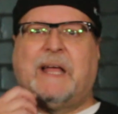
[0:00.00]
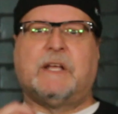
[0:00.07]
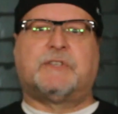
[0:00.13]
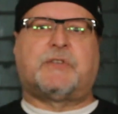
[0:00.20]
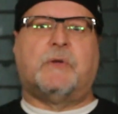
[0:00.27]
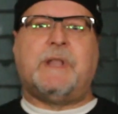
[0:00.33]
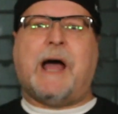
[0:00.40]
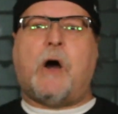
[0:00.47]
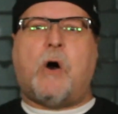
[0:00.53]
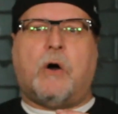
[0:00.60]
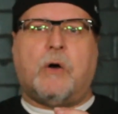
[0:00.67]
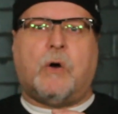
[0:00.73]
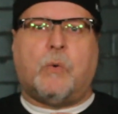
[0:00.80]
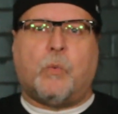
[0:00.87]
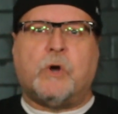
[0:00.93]
So now
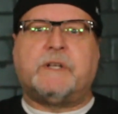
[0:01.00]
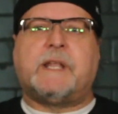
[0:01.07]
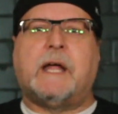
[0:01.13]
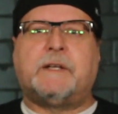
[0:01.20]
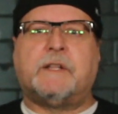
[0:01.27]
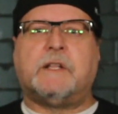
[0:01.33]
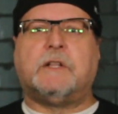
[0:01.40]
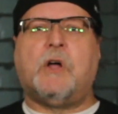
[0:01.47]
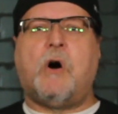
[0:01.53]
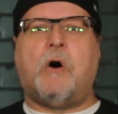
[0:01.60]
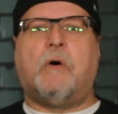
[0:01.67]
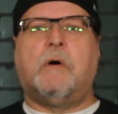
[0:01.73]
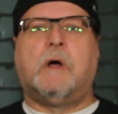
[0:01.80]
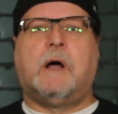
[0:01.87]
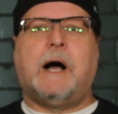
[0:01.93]
we're dead to the
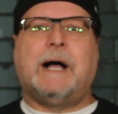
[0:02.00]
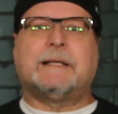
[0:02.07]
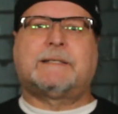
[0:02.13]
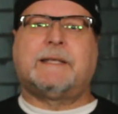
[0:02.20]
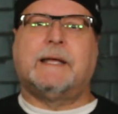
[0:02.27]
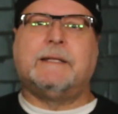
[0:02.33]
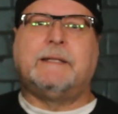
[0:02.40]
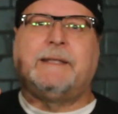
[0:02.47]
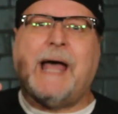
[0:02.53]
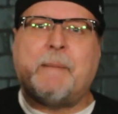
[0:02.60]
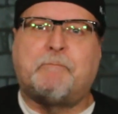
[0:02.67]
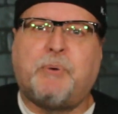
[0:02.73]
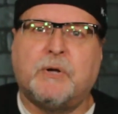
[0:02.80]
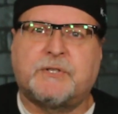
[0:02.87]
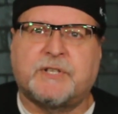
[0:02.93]
law. I said,
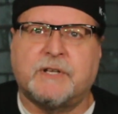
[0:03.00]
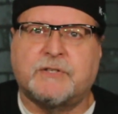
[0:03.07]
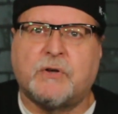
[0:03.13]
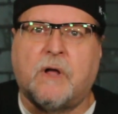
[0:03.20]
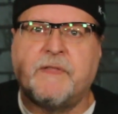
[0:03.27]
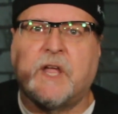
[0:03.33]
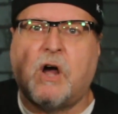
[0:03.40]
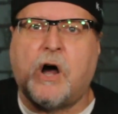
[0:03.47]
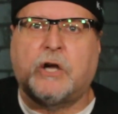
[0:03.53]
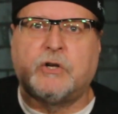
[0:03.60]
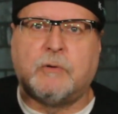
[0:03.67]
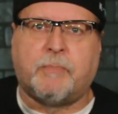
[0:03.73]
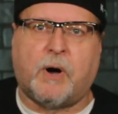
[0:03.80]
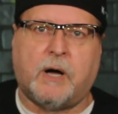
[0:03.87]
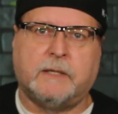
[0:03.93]
that puts us on the
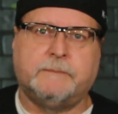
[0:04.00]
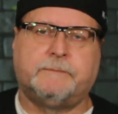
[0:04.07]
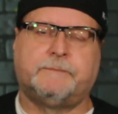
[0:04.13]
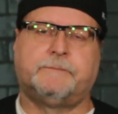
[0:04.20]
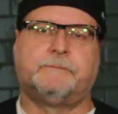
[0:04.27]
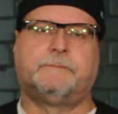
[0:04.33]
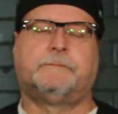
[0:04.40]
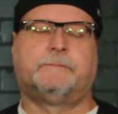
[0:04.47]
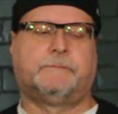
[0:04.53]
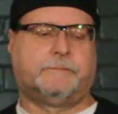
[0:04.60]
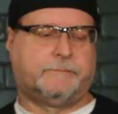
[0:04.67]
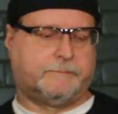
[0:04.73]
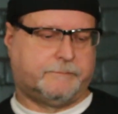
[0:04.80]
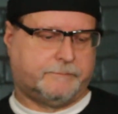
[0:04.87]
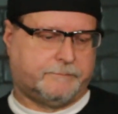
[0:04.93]
Autobahn.
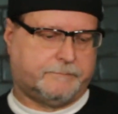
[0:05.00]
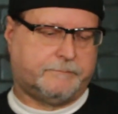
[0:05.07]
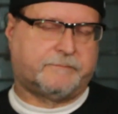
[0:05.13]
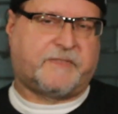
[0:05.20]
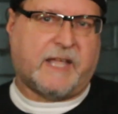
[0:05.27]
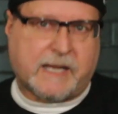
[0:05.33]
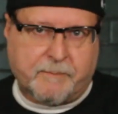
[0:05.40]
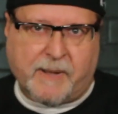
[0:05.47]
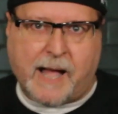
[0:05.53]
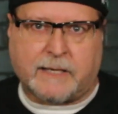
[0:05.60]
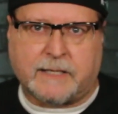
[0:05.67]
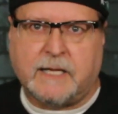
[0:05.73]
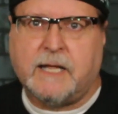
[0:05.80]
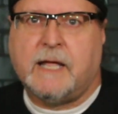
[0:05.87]
Think about it.